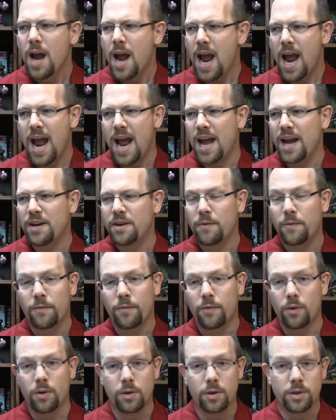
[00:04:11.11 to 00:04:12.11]
And
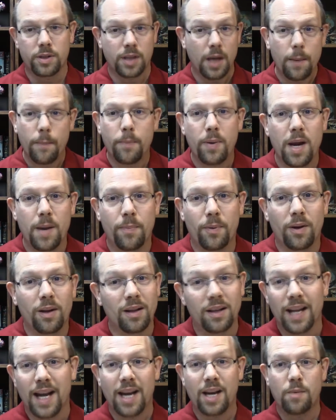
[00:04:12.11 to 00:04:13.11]
for some people
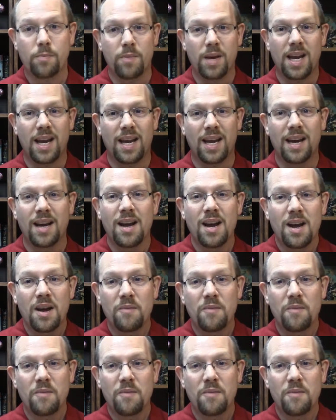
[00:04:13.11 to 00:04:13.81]
like me,